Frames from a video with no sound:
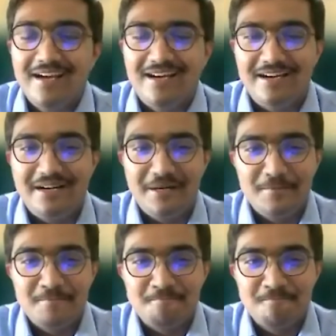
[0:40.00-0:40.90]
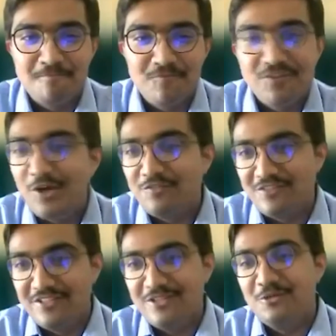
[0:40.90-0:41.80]
Without
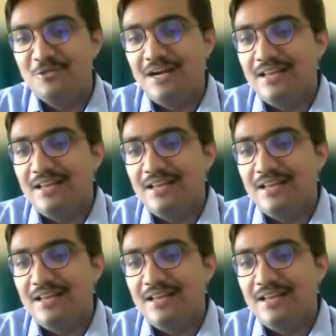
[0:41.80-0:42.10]
further ado,